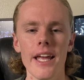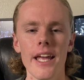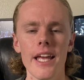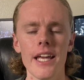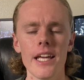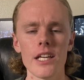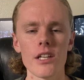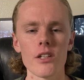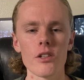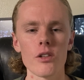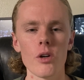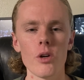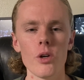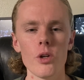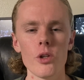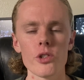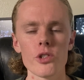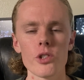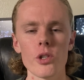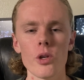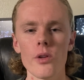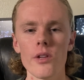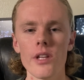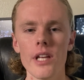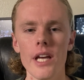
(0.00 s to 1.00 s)
and
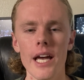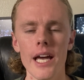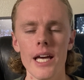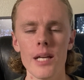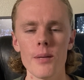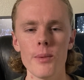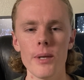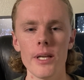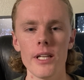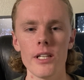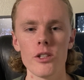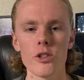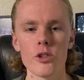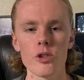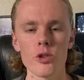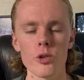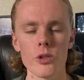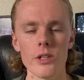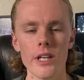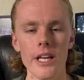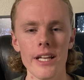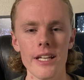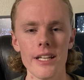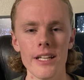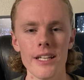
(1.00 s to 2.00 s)
also that had been
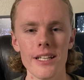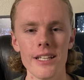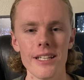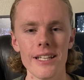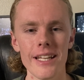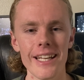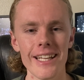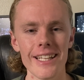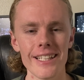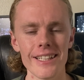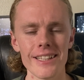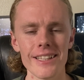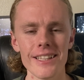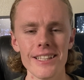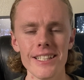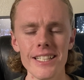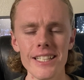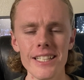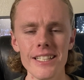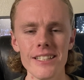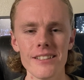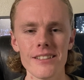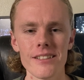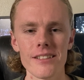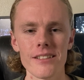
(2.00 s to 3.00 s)
created at
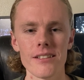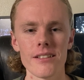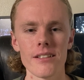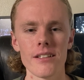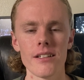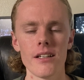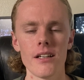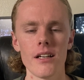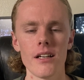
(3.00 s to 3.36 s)
least